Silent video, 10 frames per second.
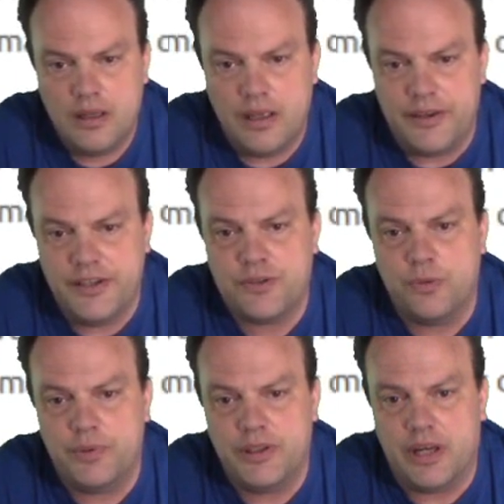And this would
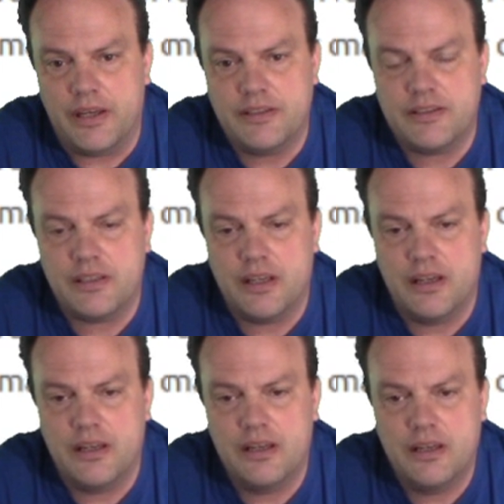be nice,
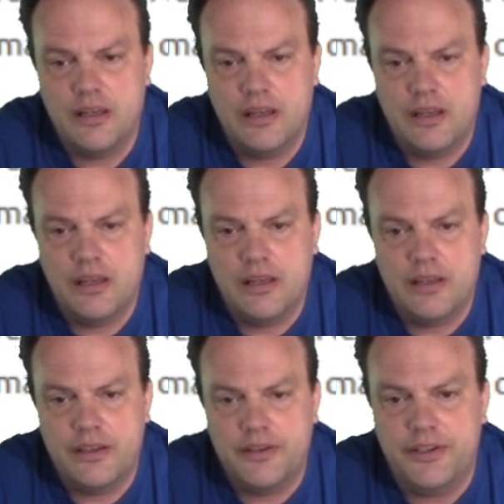
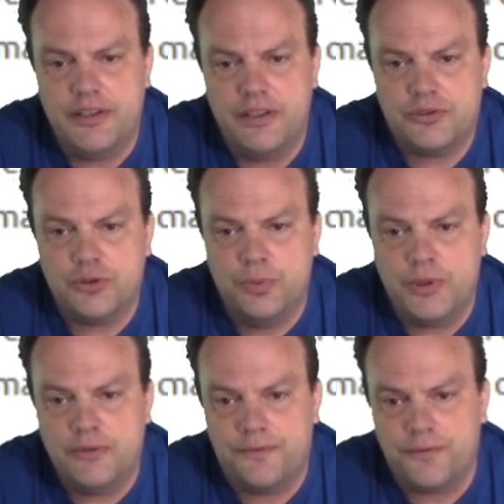the
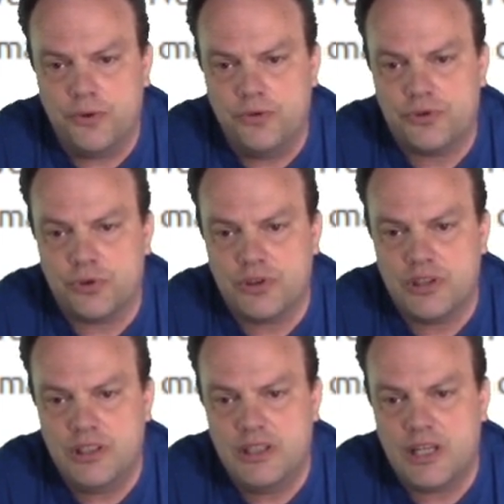drooping fruits or
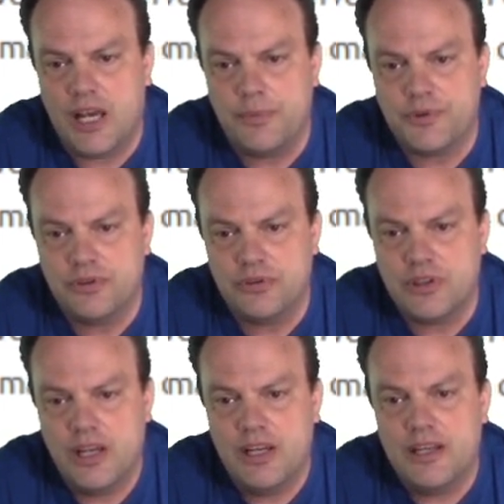seed capsules
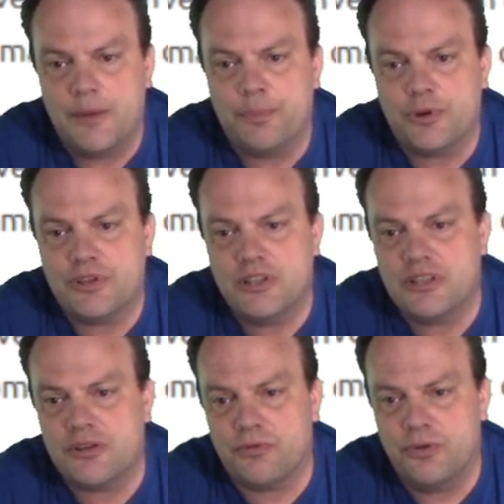that
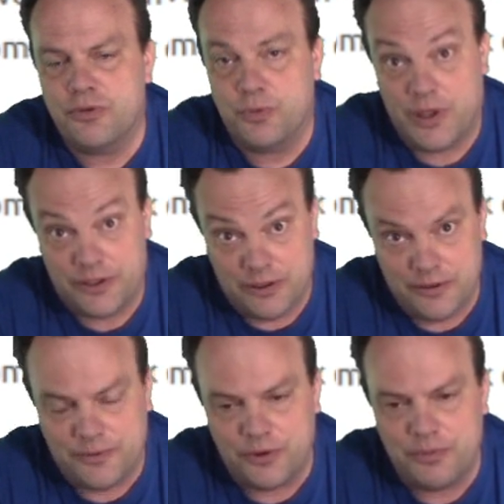persist throughout the winter
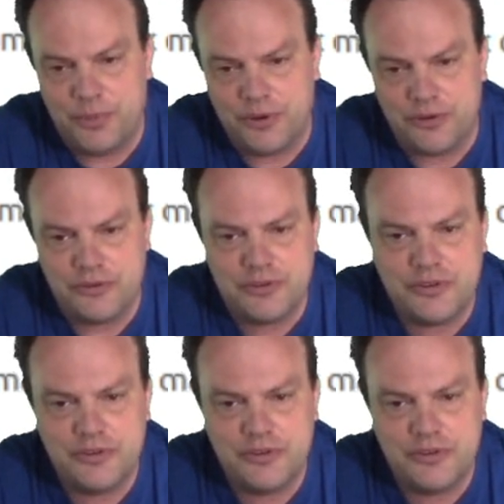for the birds.